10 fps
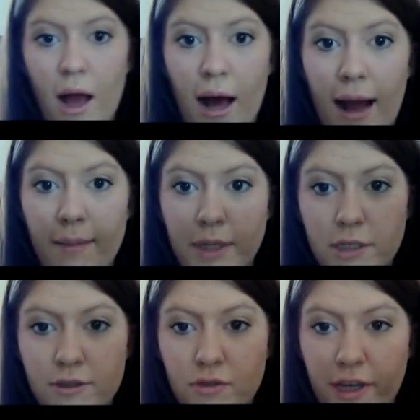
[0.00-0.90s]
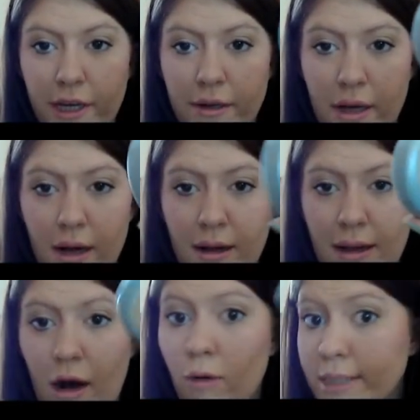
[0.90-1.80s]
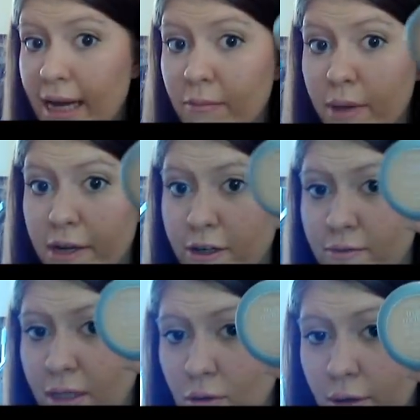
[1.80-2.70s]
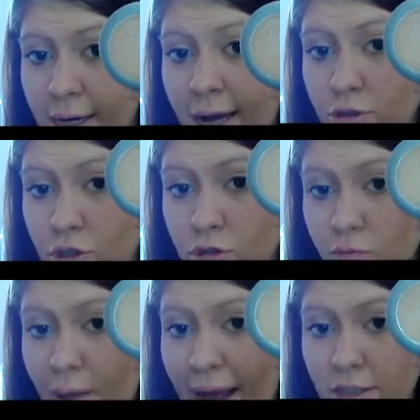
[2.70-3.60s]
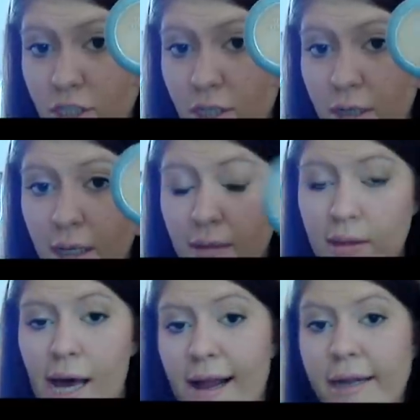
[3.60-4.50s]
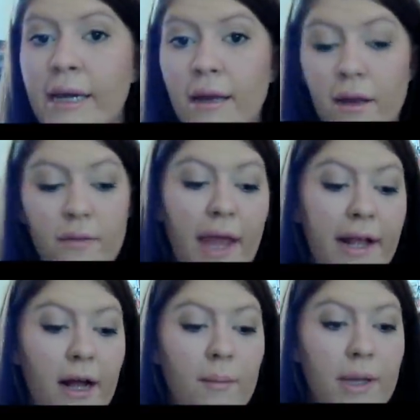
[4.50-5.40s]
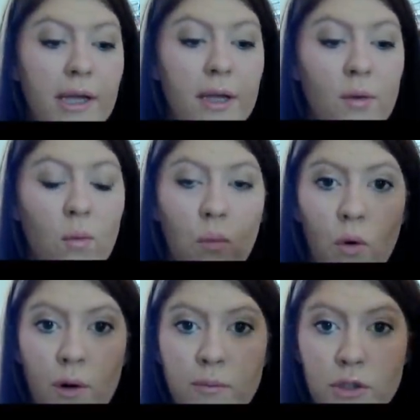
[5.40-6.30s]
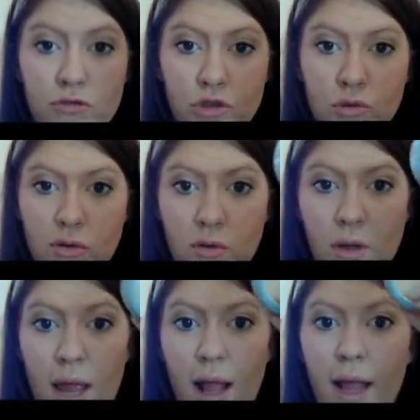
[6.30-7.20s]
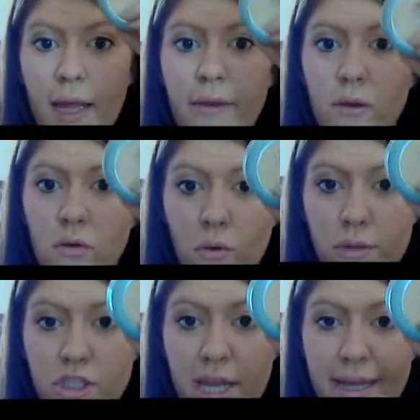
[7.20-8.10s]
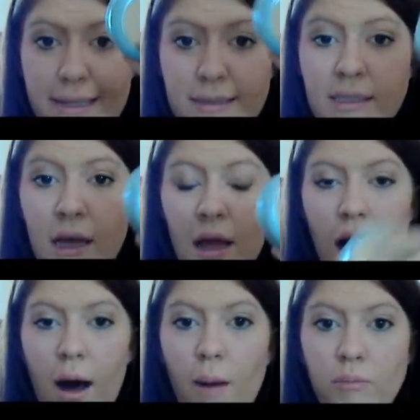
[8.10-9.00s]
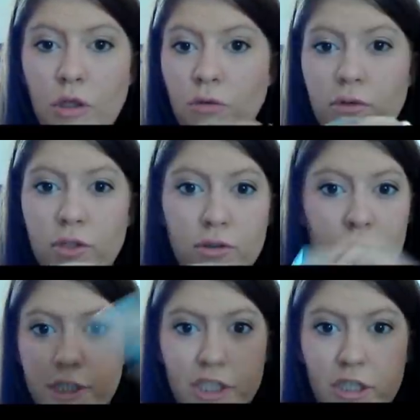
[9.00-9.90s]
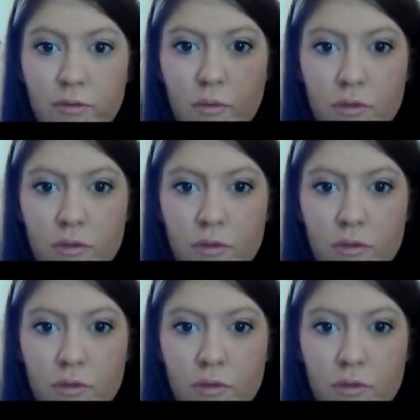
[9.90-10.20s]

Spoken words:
I'm a huge fan, always have been, of the L'Oreal True Match line. They come in warm, neutral, and cool shades. You can do some research.